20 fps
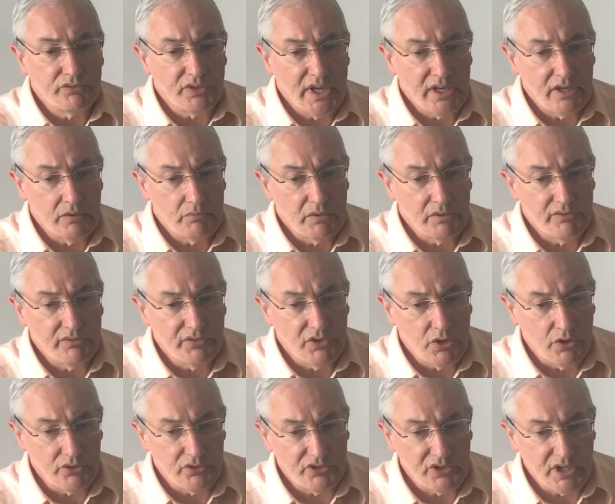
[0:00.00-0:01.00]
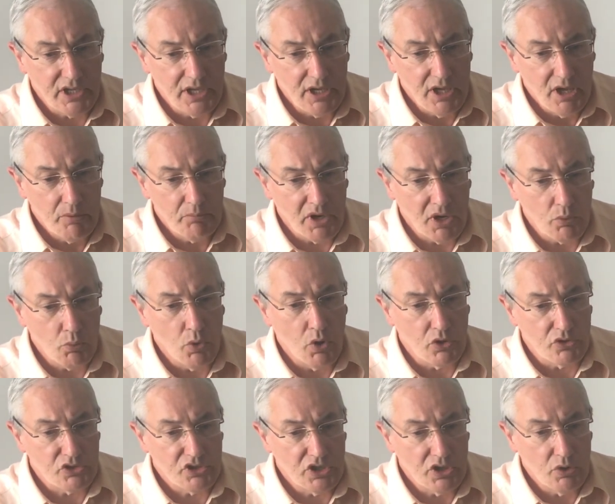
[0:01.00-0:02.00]
freedom and fluency by
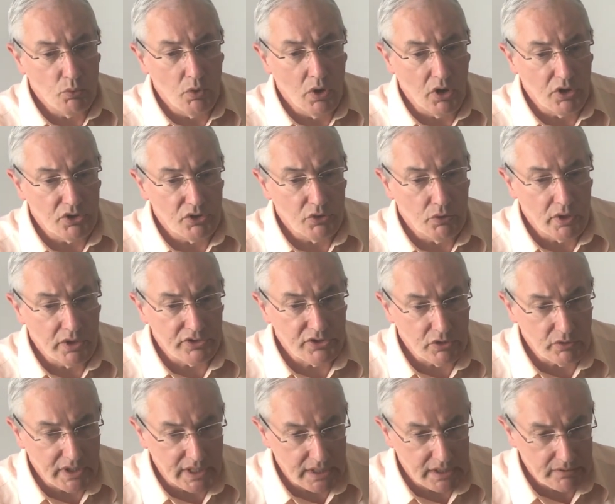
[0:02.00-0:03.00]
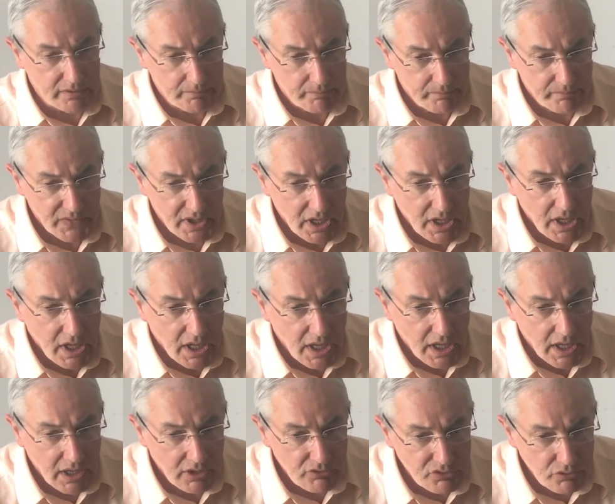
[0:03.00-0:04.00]
watching what you are doing,
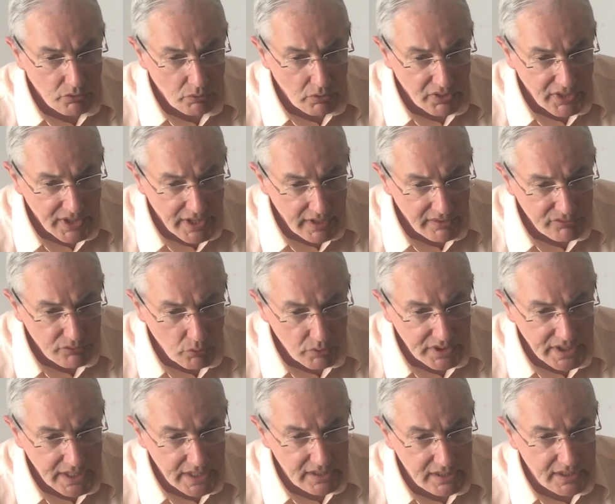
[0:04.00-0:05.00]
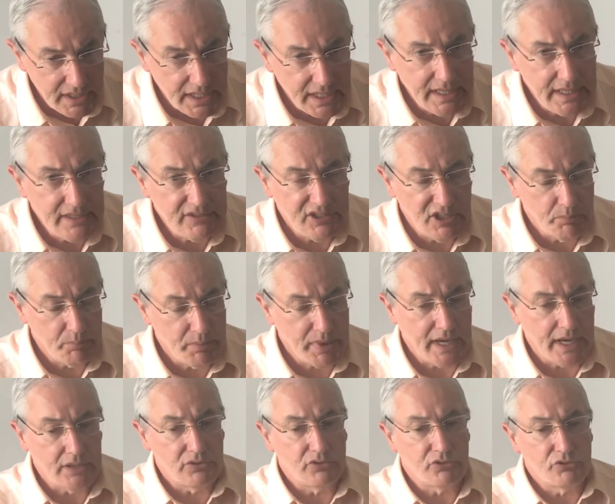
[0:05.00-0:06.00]
and you will therefore need easy
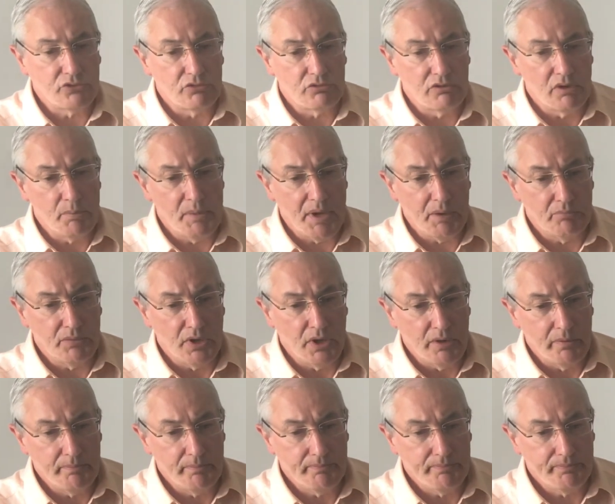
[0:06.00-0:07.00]
patterns to remember.